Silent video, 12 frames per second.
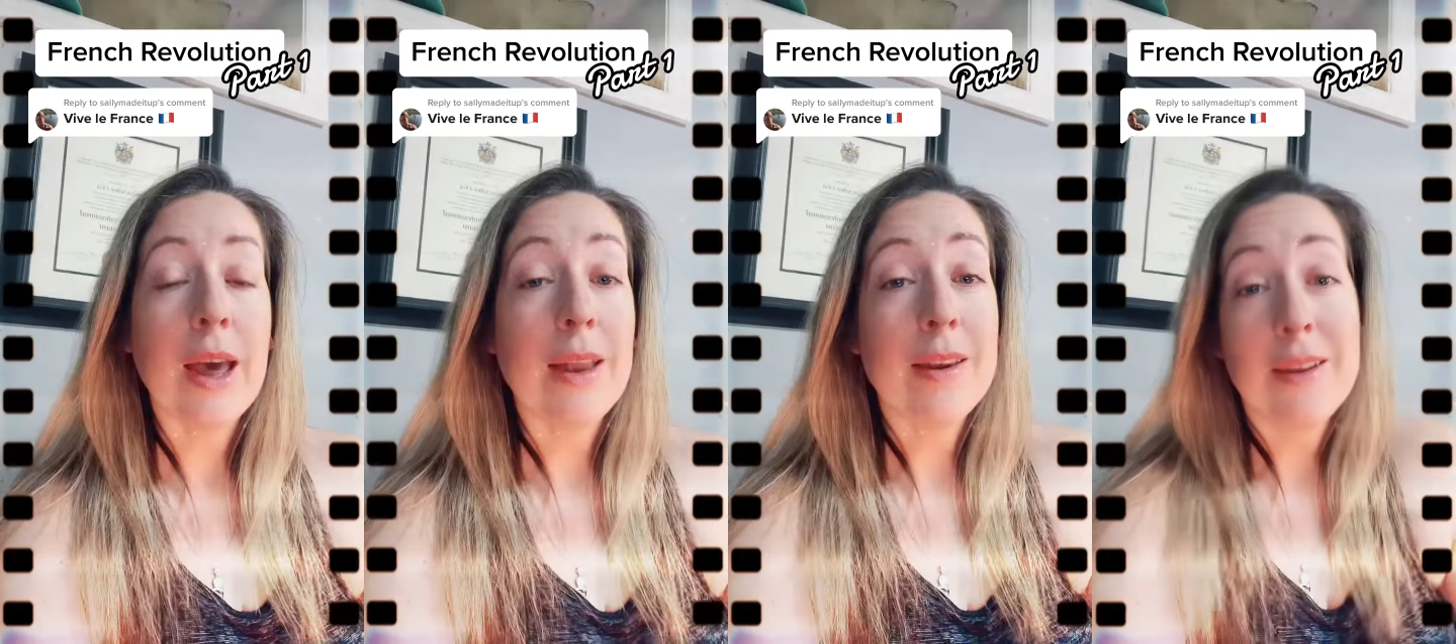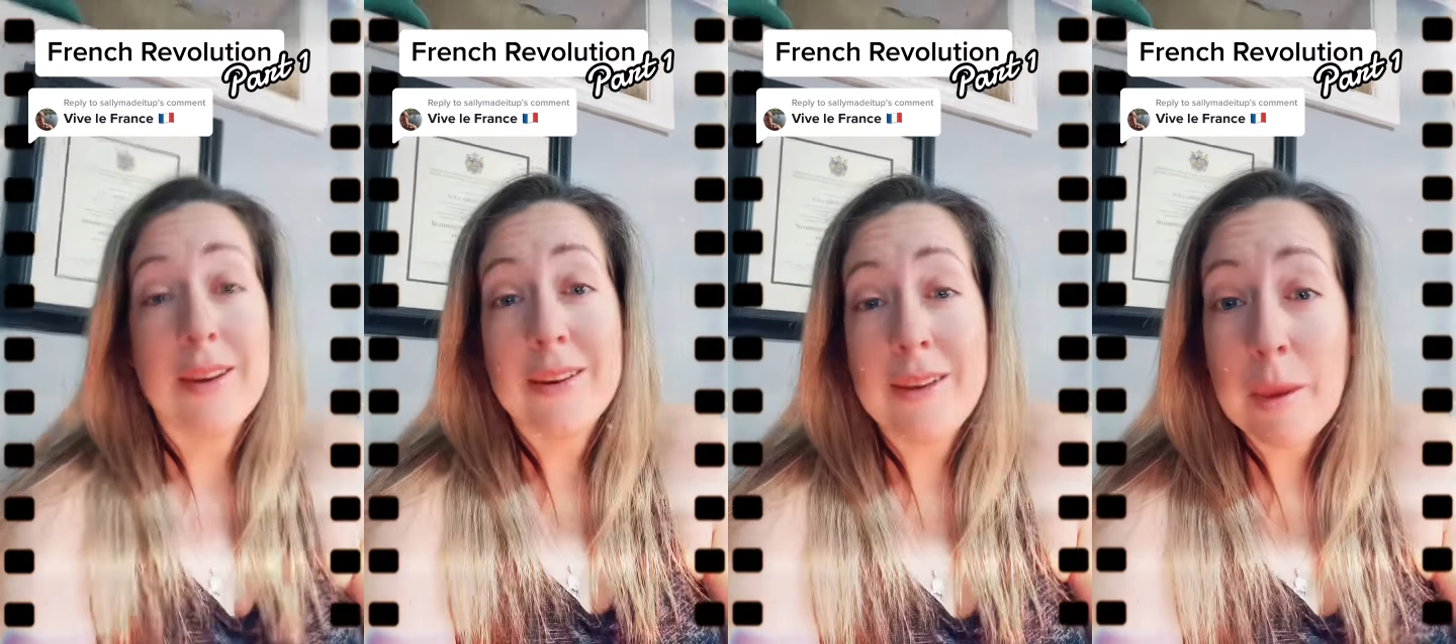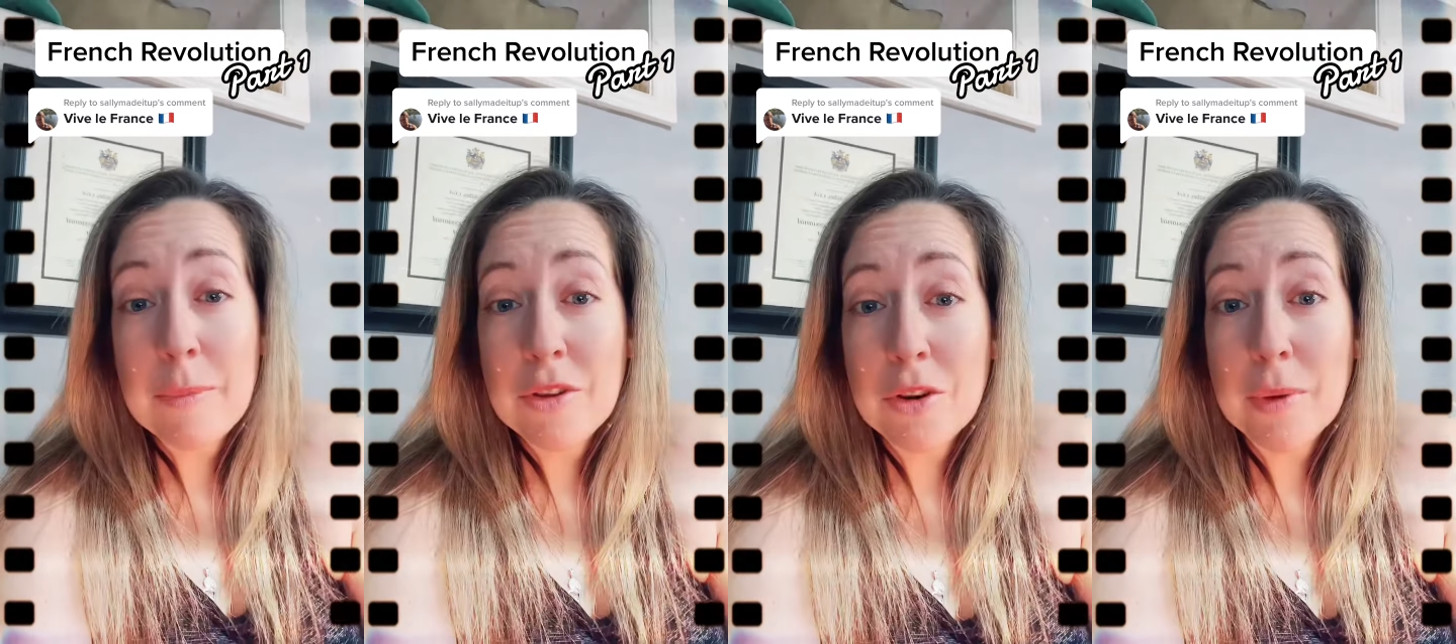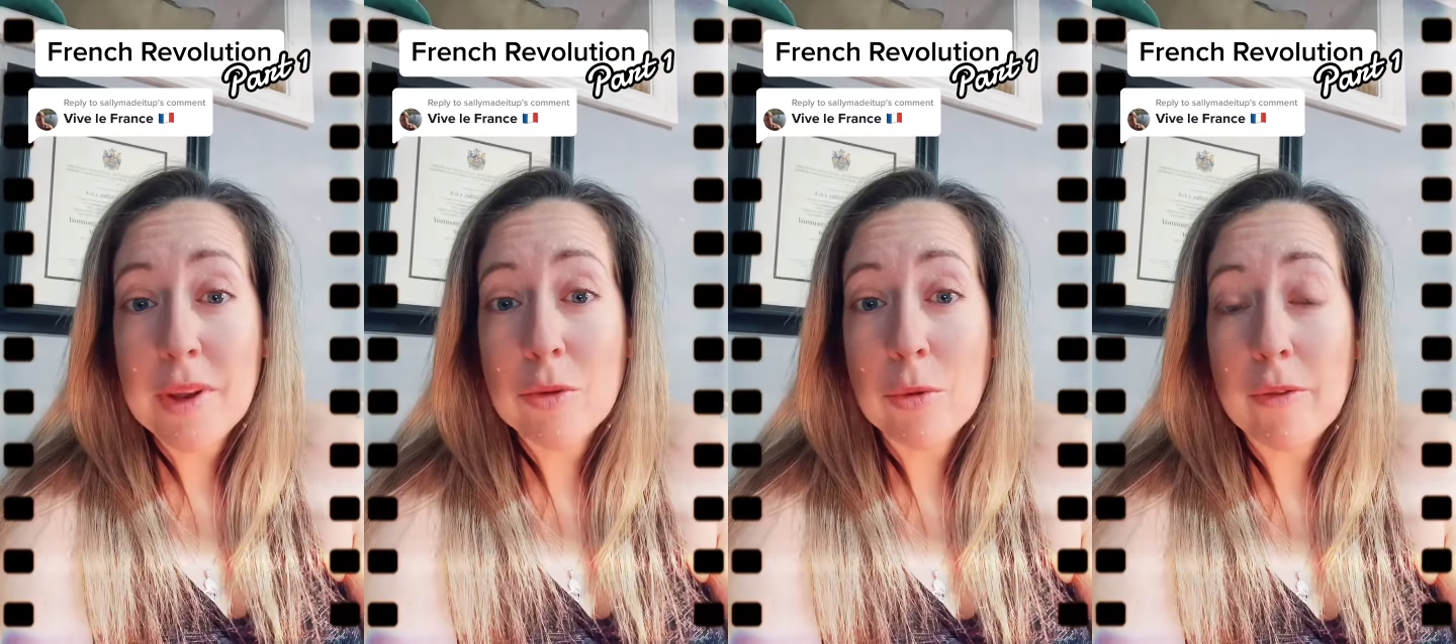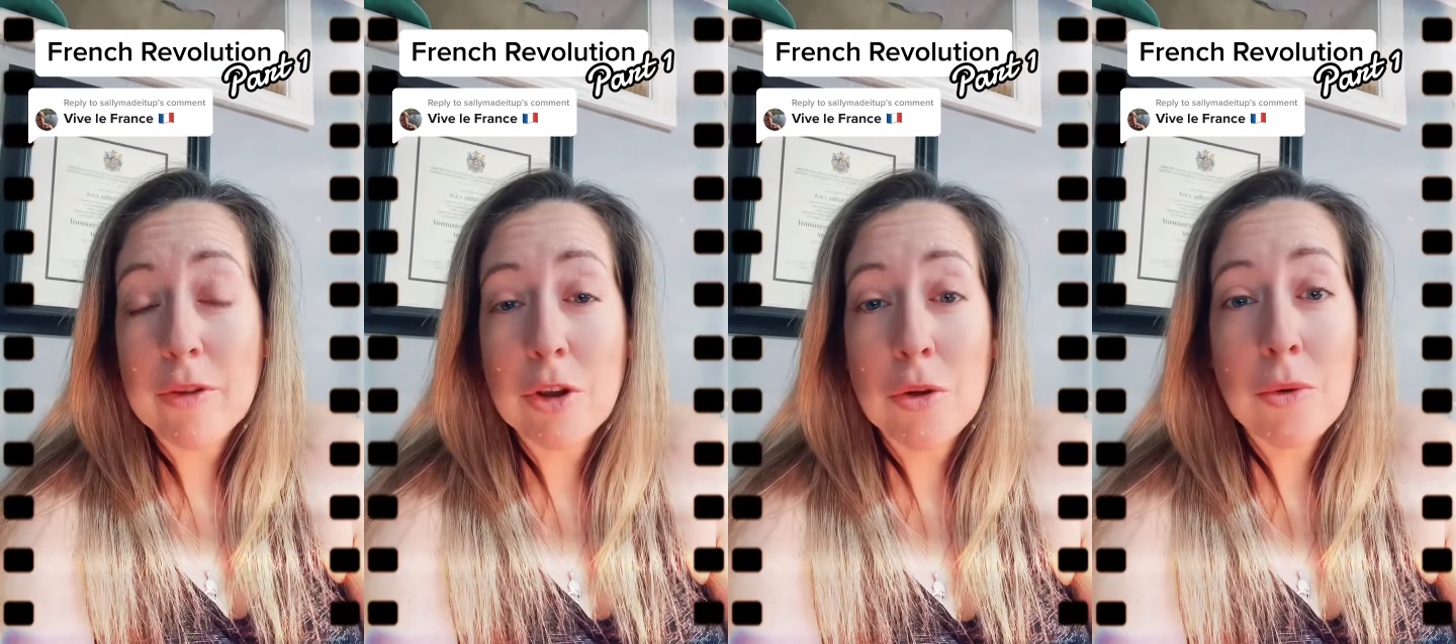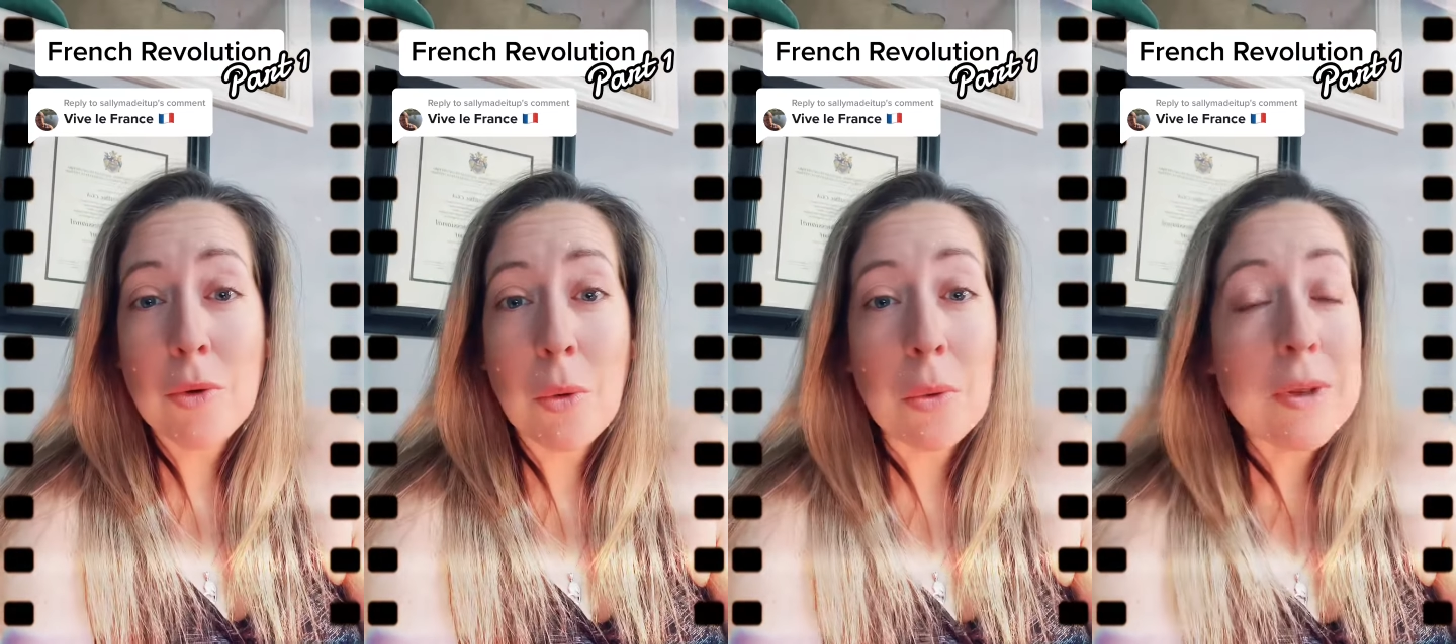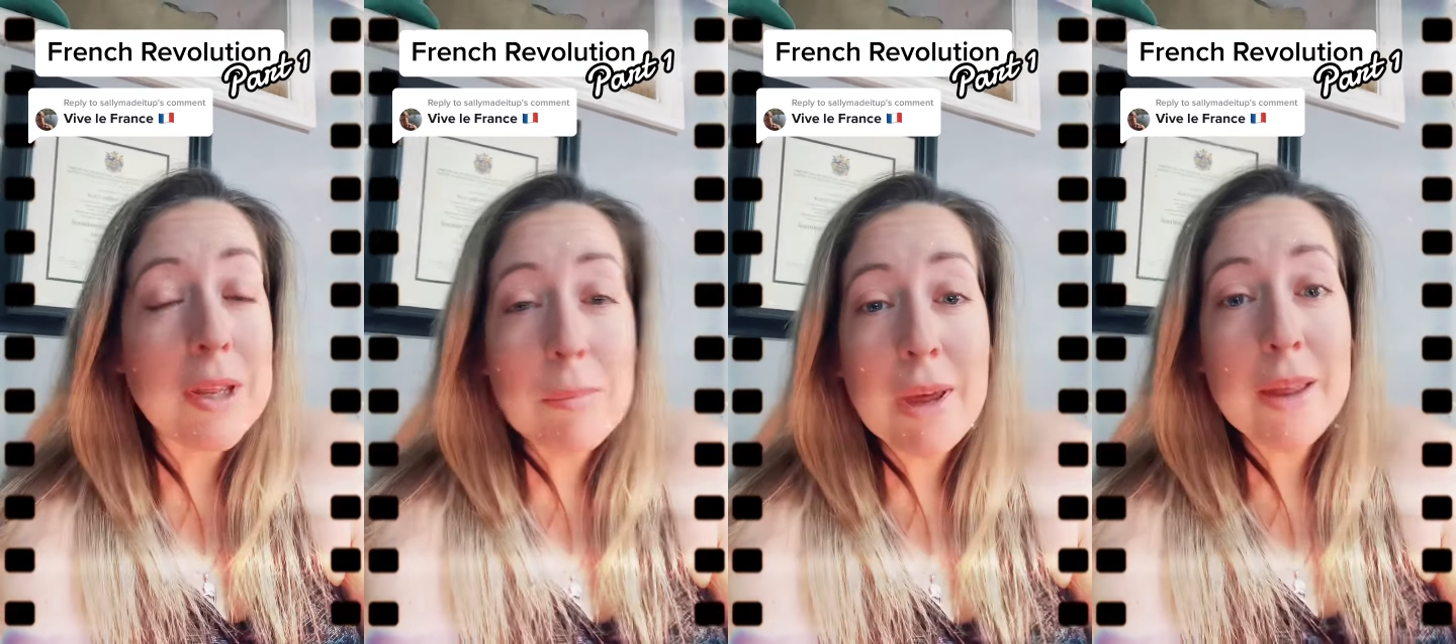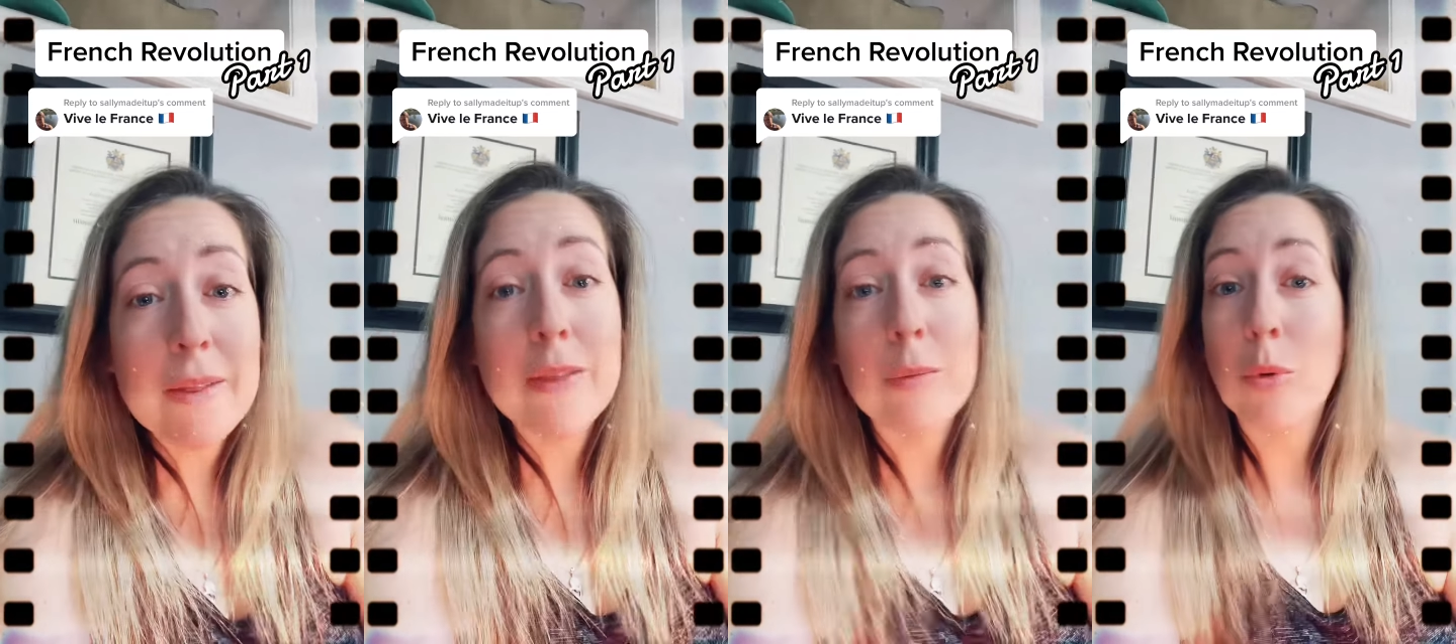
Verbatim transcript: and in attempts to raise revenue only made